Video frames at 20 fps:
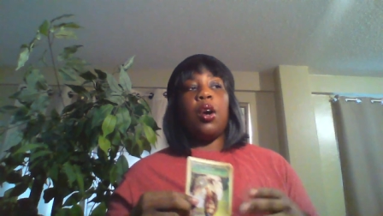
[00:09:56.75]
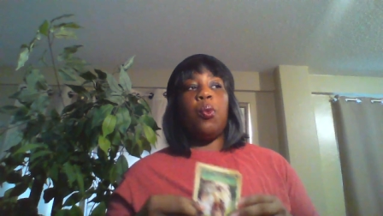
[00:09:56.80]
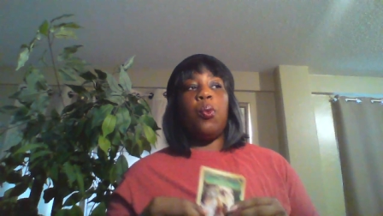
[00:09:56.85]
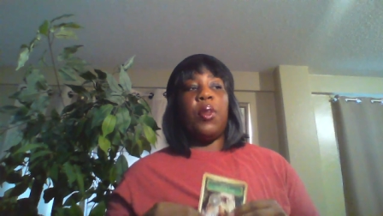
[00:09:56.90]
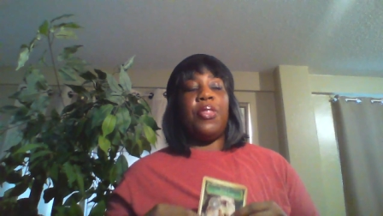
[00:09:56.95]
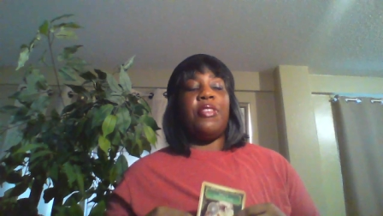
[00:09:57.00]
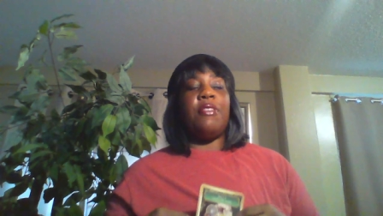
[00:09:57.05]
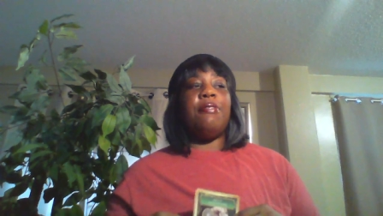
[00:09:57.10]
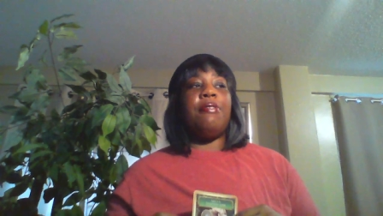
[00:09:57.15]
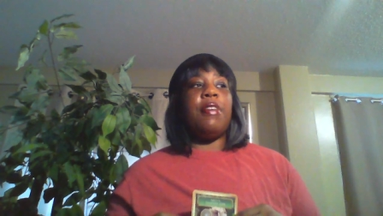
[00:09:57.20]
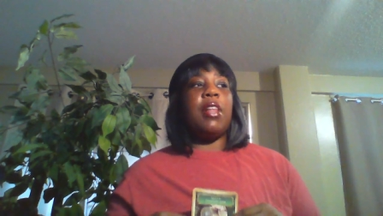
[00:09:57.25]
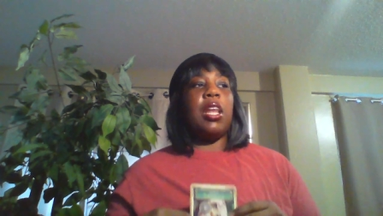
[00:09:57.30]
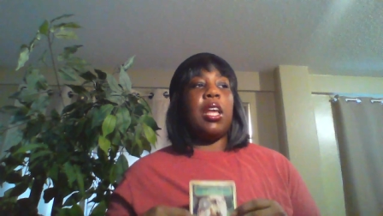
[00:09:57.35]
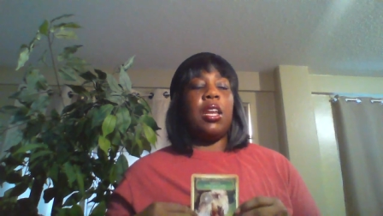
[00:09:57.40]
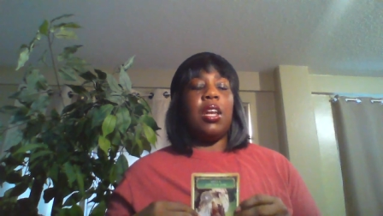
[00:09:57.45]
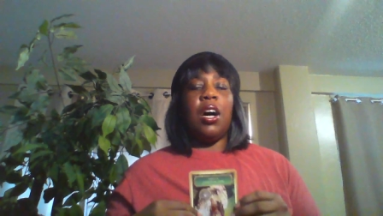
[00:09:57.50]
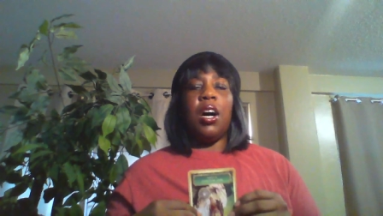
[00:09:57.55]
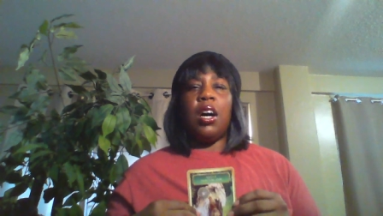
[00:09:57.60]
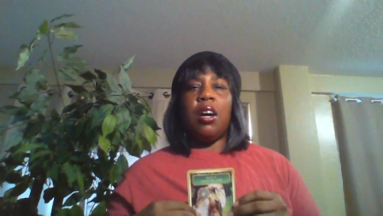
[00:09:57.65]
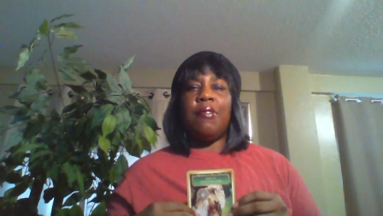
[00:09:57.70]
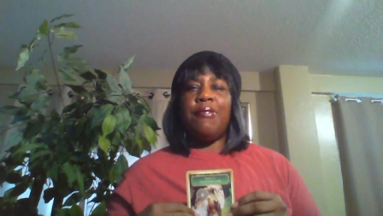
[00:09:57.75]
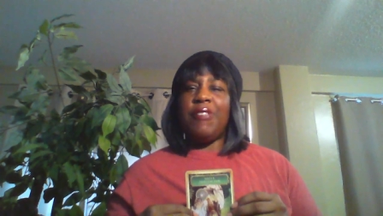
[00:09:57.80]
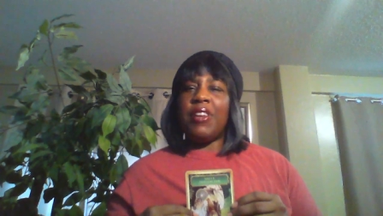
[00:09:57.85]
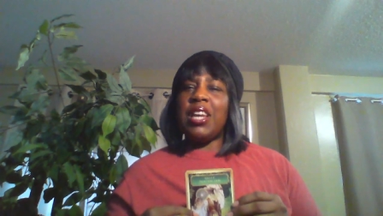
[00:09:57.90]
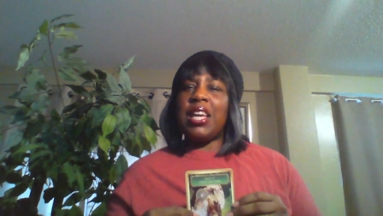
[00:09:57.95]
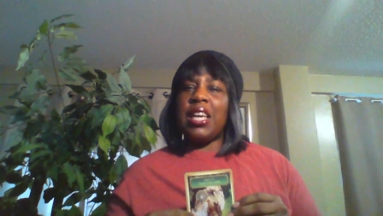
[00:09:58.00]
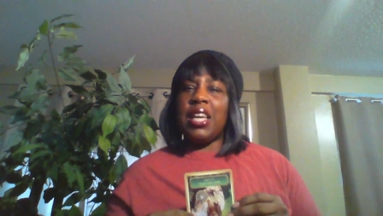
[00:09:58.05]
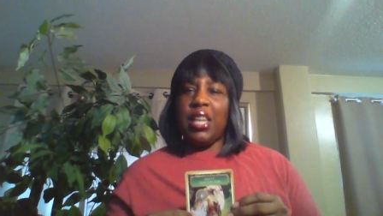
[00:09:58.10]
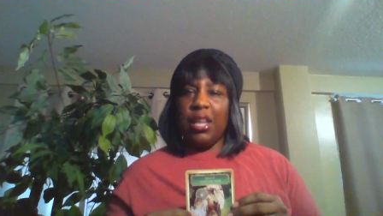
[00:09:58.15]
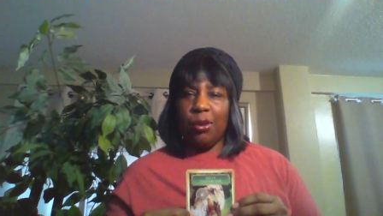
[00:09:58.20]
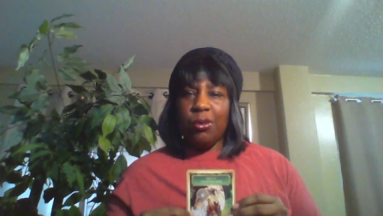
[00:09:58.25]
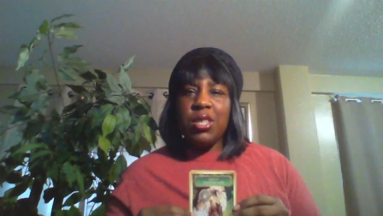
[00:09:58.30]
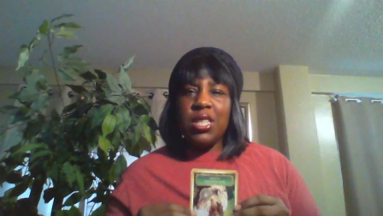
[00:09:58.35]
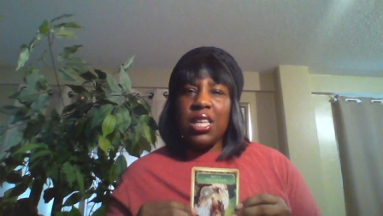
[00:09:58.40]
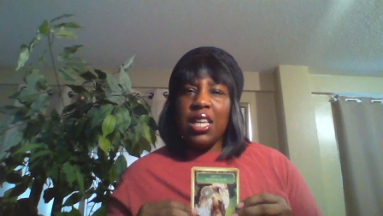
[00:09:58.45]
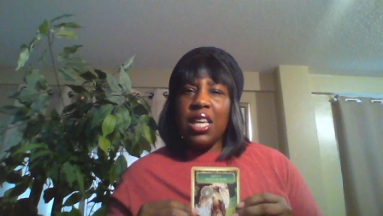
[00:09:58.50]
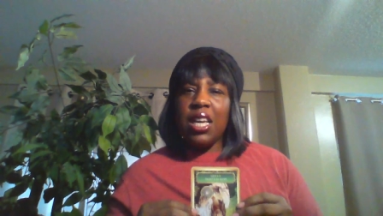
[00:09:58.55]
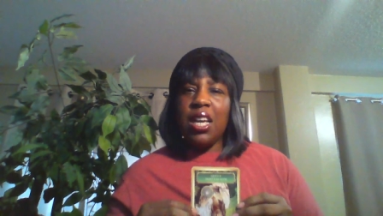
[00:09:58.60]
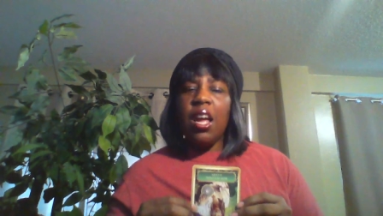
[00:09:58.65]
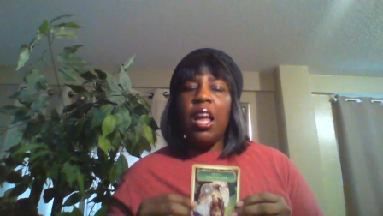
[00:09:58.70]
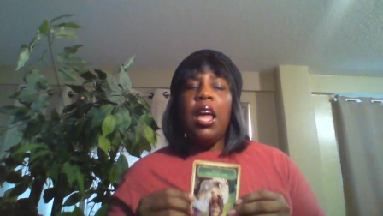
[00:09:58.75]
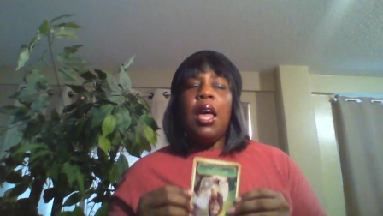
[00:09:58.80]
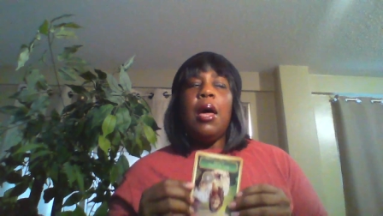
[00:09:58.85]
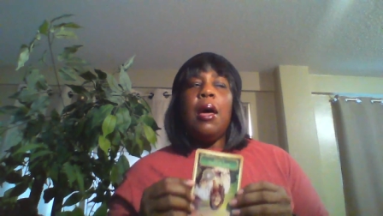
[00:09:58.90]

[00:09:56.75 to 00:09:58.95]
with the feeling of feeling guilty